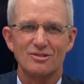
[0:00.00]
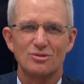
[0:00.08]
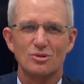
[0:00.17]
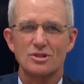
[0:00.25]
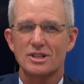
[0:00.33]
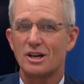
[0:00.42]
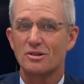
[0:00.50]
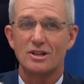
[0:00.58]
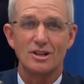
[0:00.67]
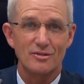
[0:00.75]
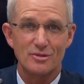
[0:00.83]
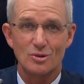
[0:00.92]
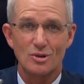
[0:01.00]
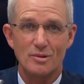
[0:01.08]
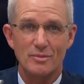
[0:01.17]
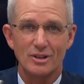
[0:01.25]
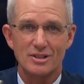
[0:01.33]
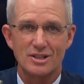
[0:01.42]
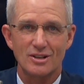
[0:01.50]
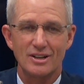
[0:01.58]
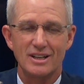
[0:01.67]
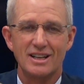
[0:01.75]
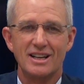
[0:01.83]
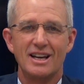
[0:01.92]
Force. I don't care if you go in the
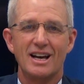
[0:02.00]
military.